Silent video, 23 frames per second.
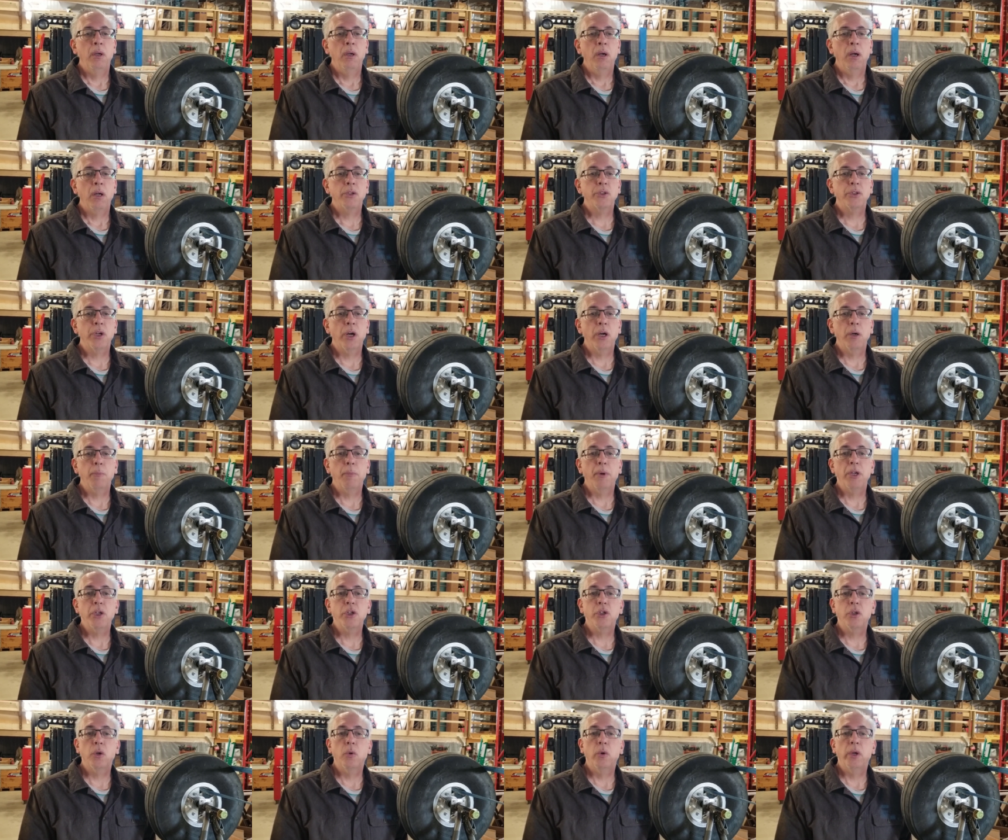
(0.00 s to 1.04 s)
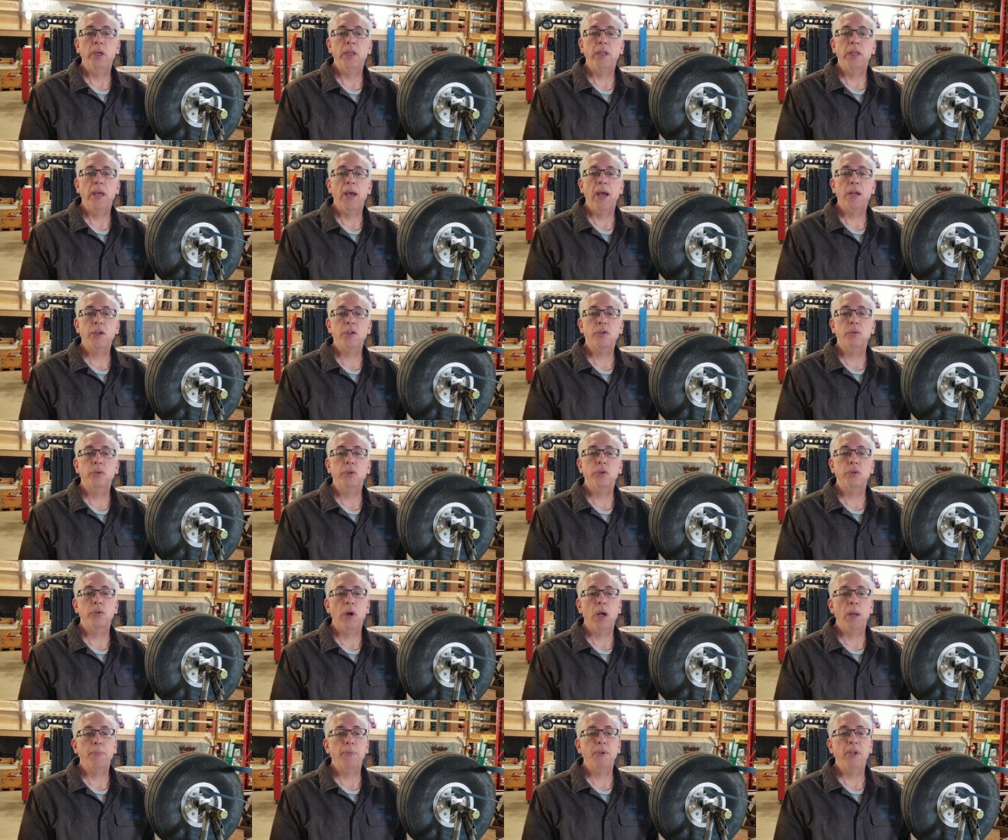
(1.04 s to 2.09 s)
I'll start by showing the actual
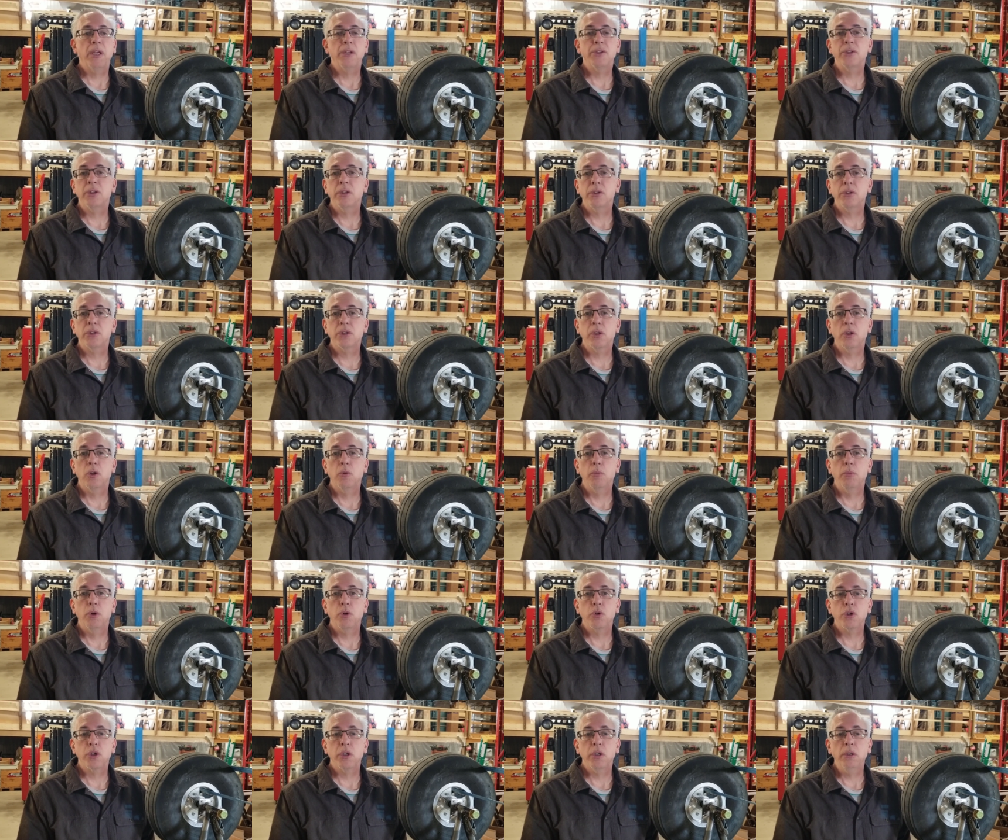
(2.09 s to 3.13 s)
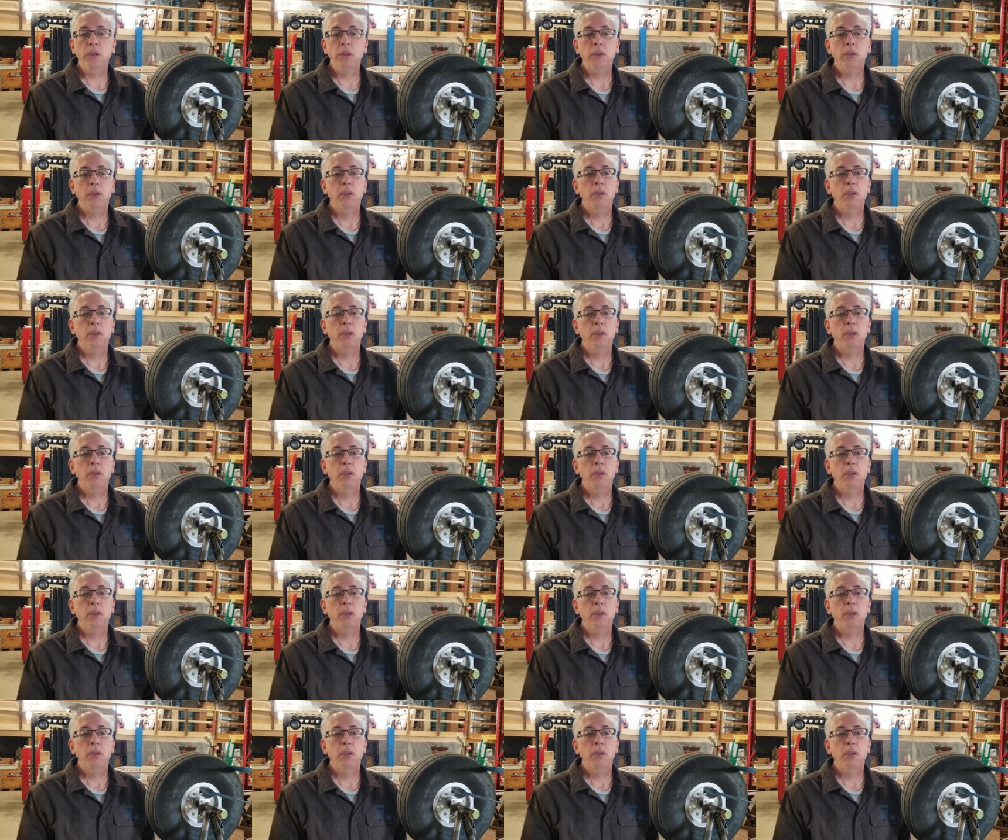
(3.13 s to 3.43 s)
drop test in slow motion,